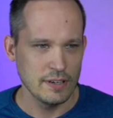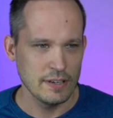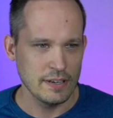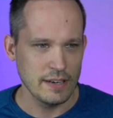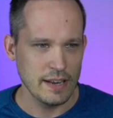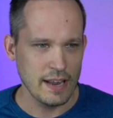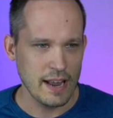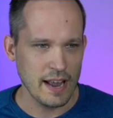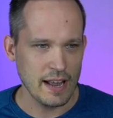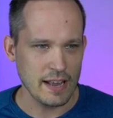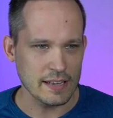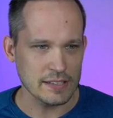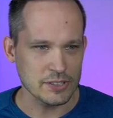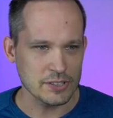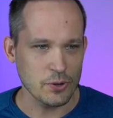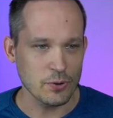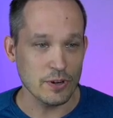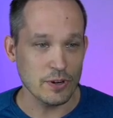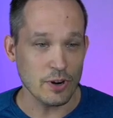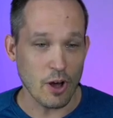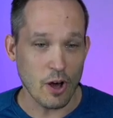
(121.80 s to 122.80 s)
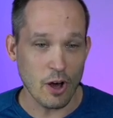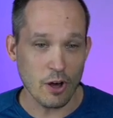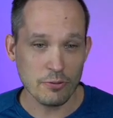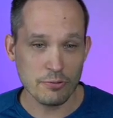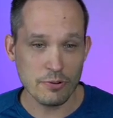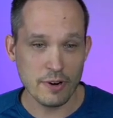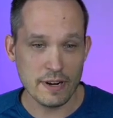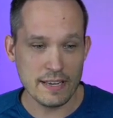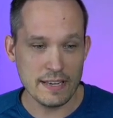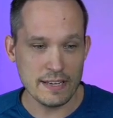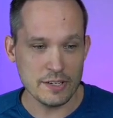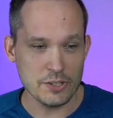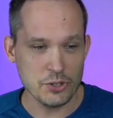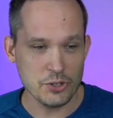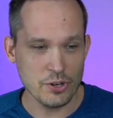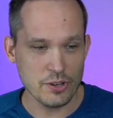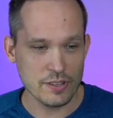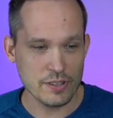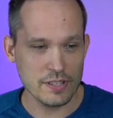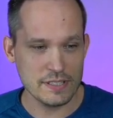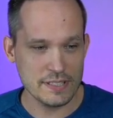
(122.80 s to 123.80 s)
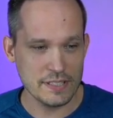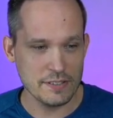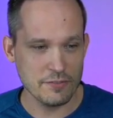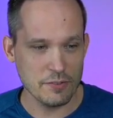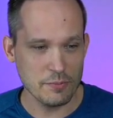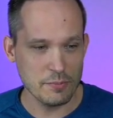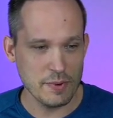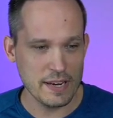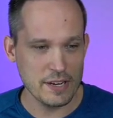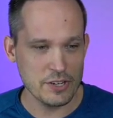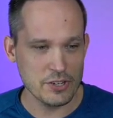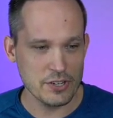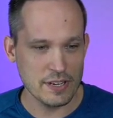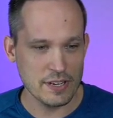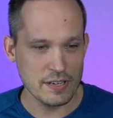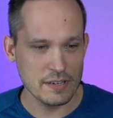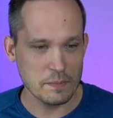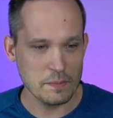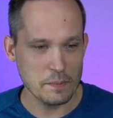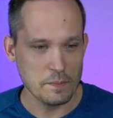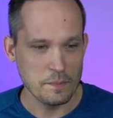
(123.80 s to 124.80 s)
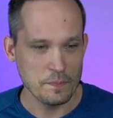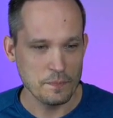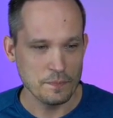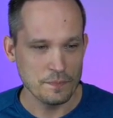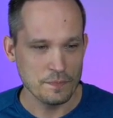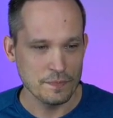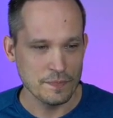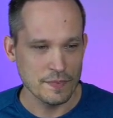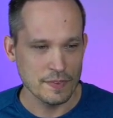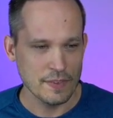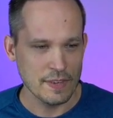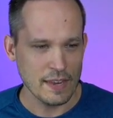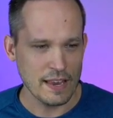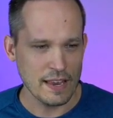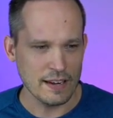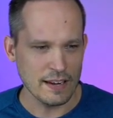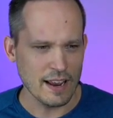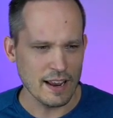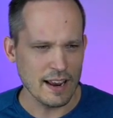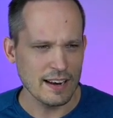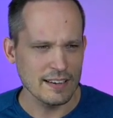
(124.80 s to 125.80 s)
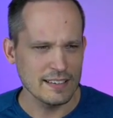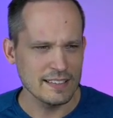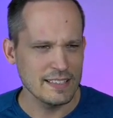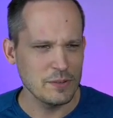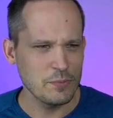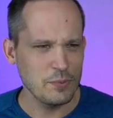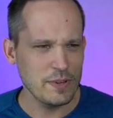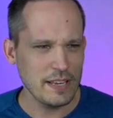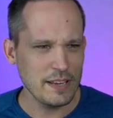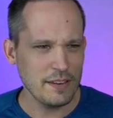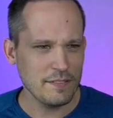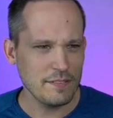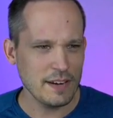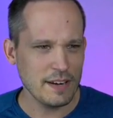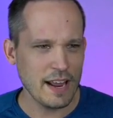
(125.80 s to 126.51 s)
Yeah, so it already took this information. And did we even